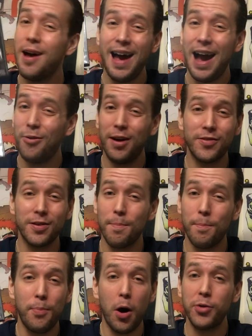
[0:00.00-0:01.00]

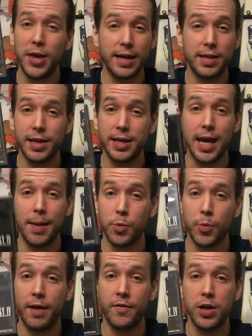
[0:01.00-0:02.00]
However, both excellent games,
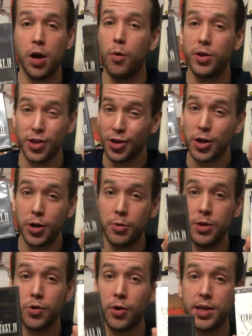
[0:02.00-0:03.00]
whatever you go with, you're going to
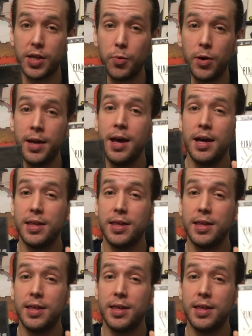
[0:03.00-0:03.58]
enjoy this one.